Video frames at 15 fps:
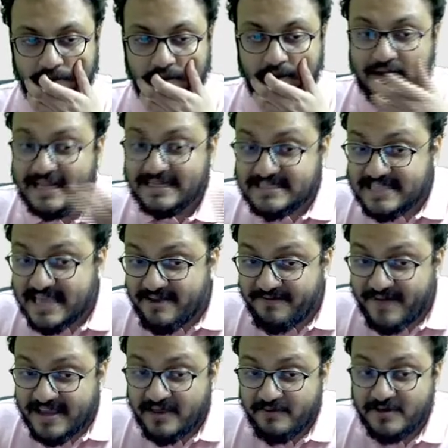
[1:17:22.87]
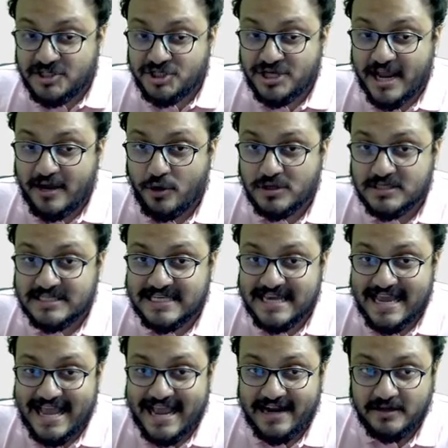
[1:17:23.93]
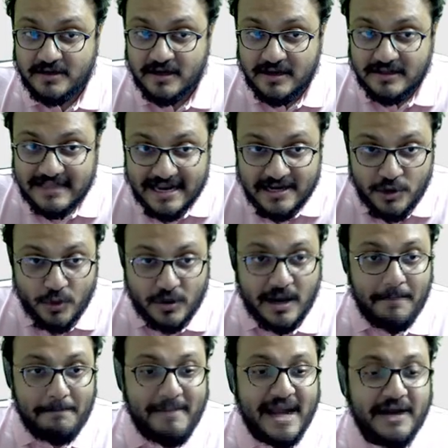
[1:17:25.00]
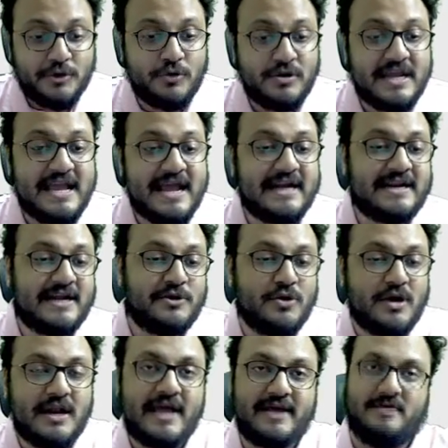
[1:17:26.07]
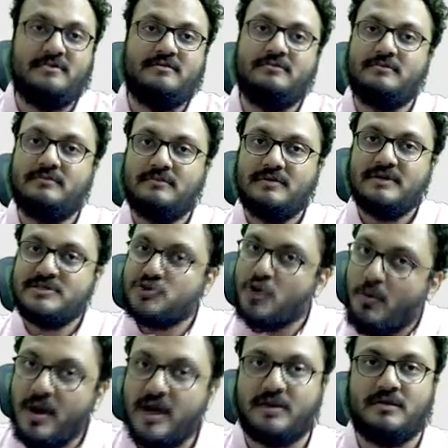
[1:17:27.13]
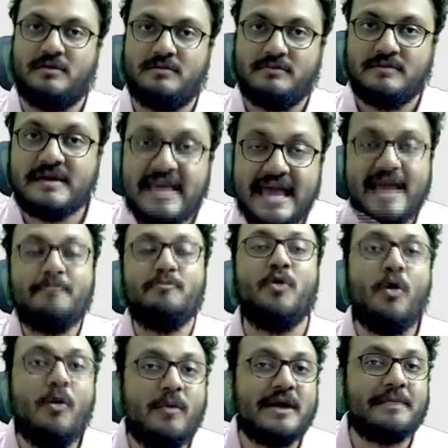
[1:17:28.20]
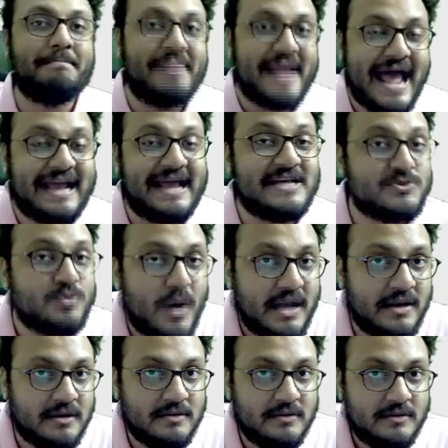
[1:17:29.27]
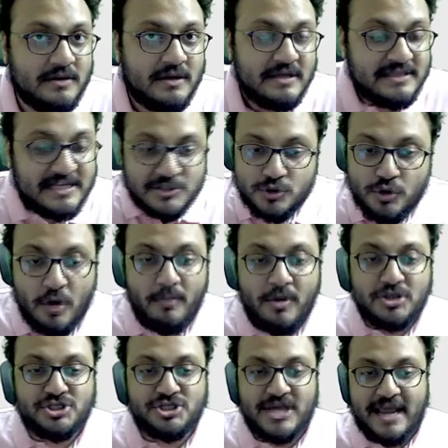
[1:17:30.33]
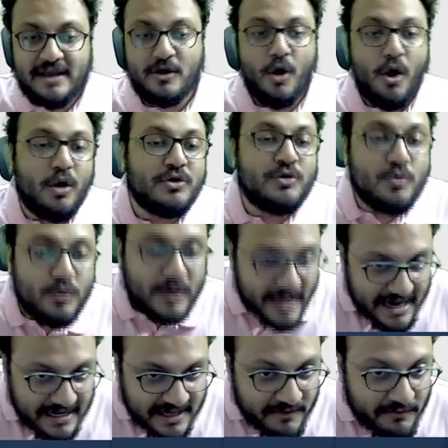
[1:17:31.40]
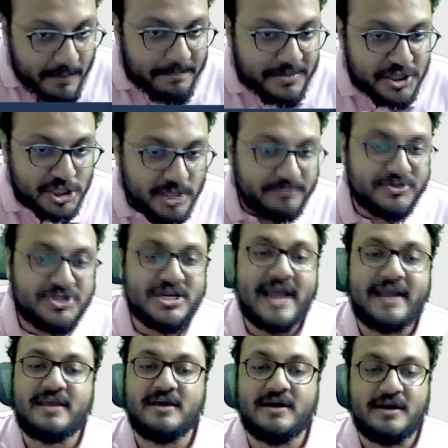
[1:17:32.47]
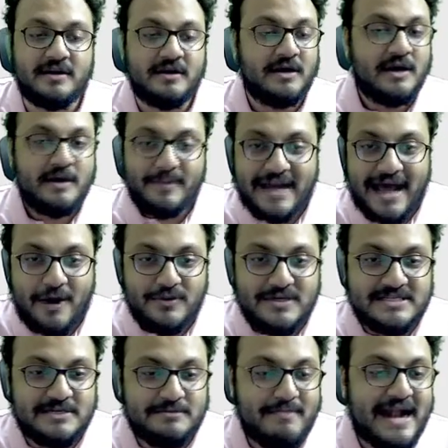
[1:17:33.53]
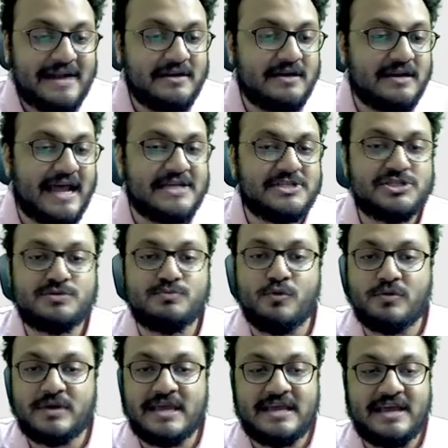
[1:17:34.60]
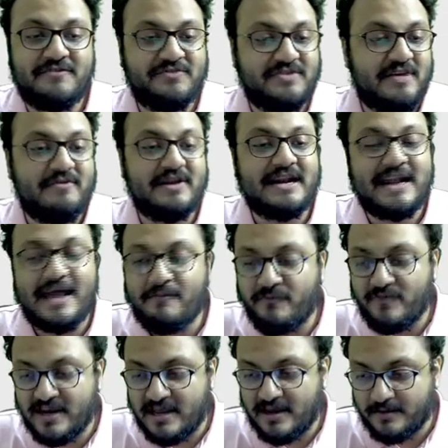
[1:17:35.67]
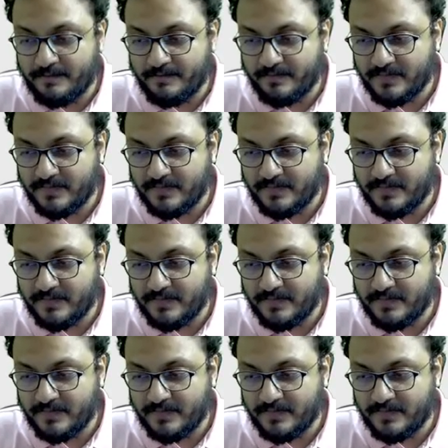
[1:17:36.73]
Let's say if I give a check on c8, then you come back to d8 and you are like, it's over. Game over. Black has won. There's no more check. Oh, you can give a bishop check here. But how does it matter? I just move king f7 and I'm winning.